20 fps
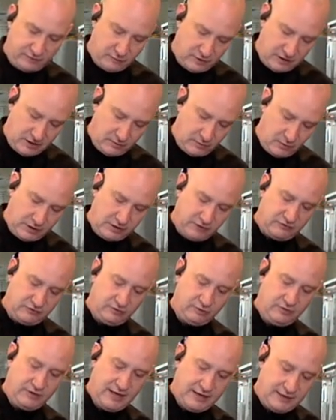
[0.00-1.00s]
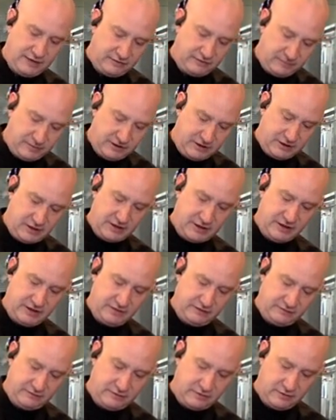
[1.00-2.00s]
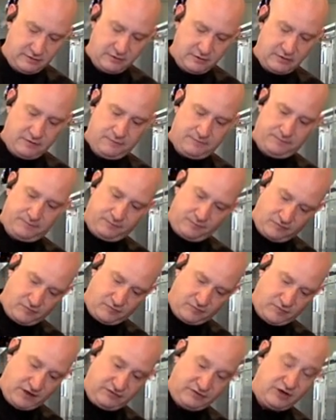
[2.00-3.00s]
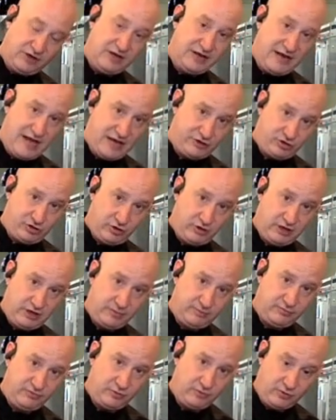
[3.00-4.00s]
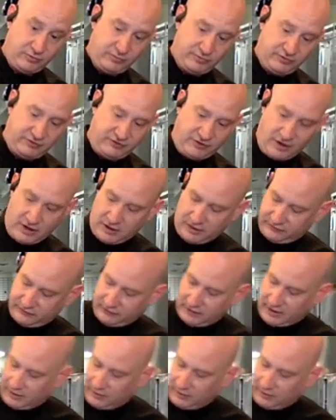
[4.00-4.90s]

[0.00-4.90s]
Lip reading: why I want to do that is because it's going to naturally absorb the sauce, and I